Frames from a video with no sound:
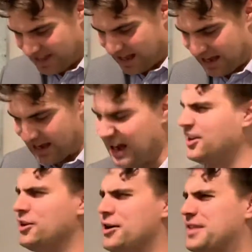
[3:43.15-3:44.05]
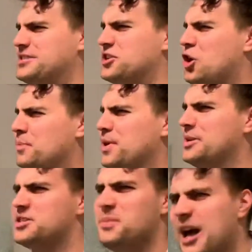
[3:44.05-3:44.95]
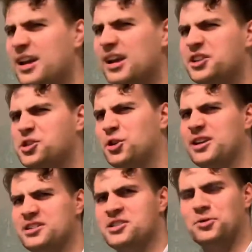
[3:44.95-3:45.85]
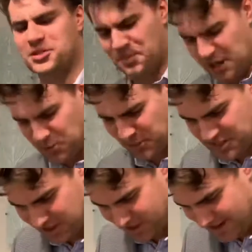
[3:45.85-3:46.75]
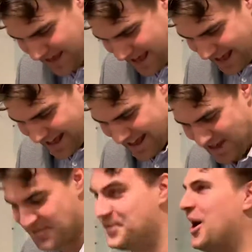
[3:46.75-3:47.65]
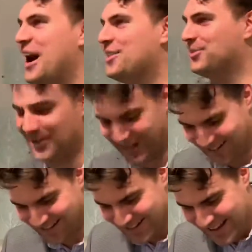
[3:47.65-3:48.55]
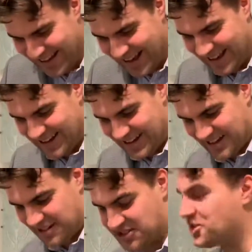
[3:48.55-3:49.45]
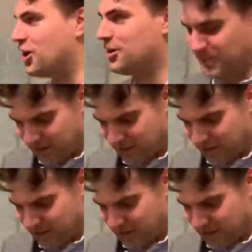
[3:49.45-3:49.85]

I don't know if that's a compliment to my English or an insult to my Norwegian, but either way, to God be